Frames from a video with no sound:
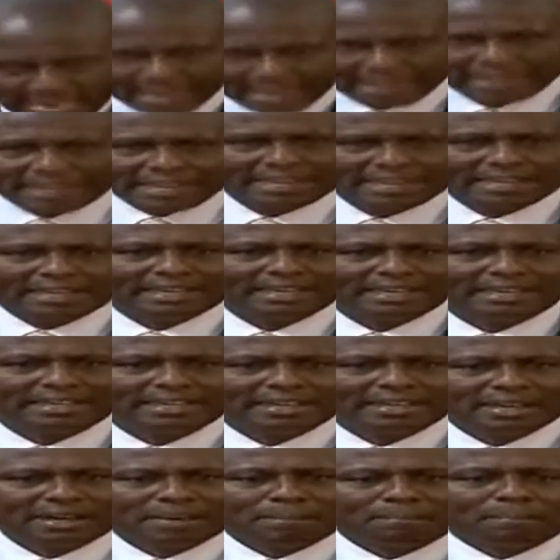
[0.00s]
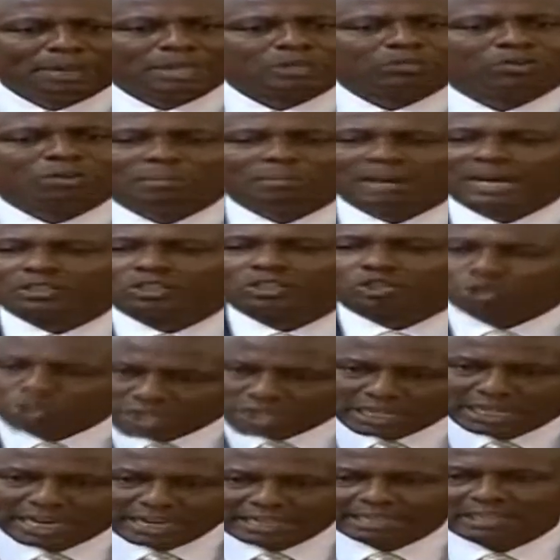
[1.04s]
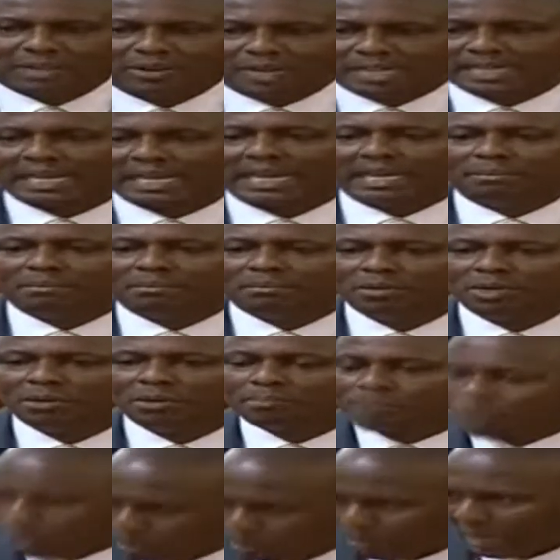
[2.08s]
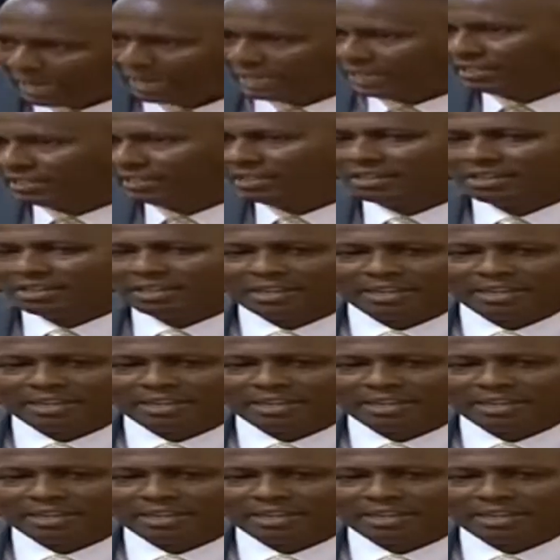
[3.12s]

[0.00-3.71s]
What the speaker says: any other day. But we must utilize our time properly.